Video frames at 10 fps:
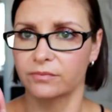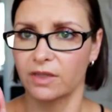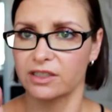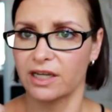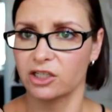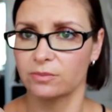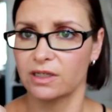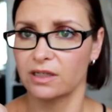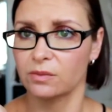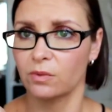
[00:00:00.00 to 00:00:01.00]

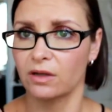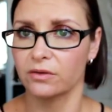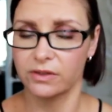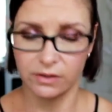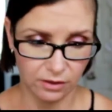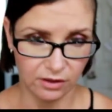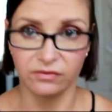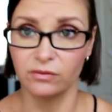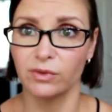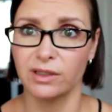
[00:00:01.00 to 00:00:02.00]
attachment as well, so
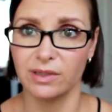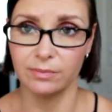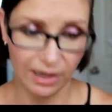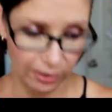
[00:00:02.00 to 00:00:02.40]
for really big